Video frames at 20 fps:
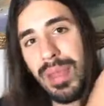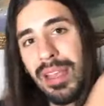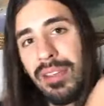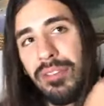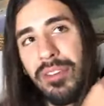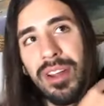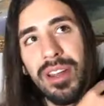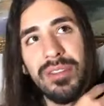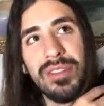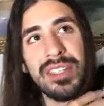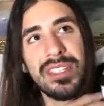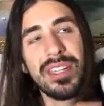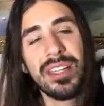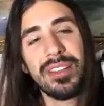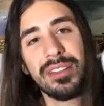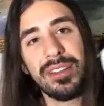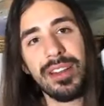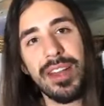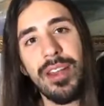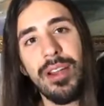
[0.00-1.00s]
make fun of each
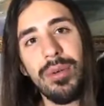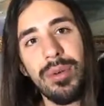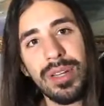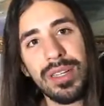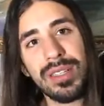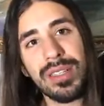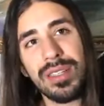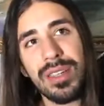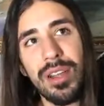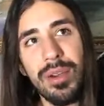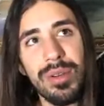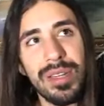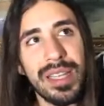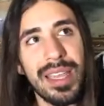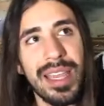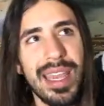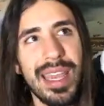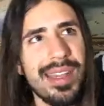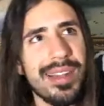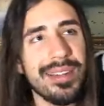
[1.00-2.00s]
other, and no one
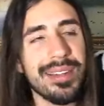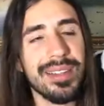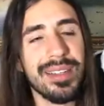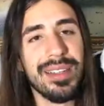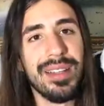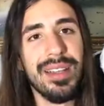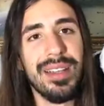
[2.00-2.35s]
cared.